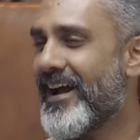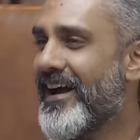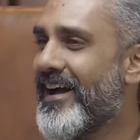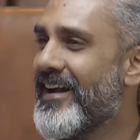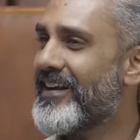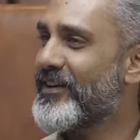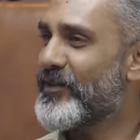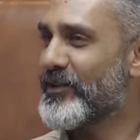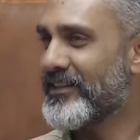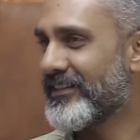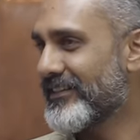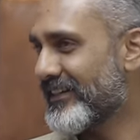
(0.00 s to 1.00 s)
I
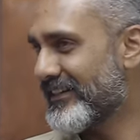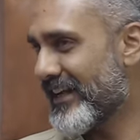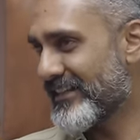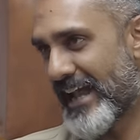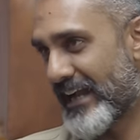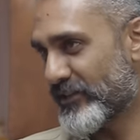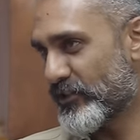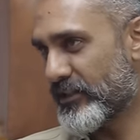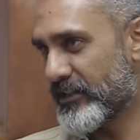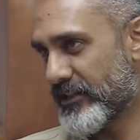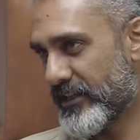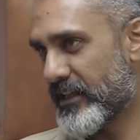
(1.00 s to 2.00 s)
don't think that that's
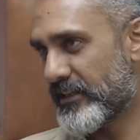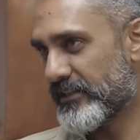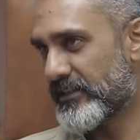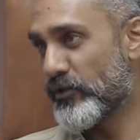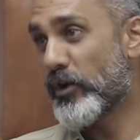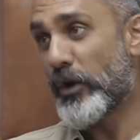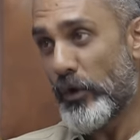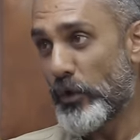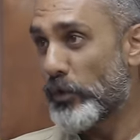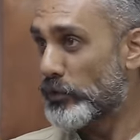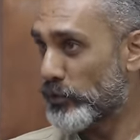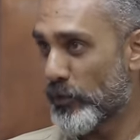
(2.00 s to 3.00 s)
actually the case. You can
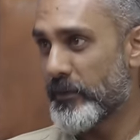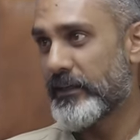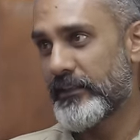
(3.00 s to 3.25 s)
do so many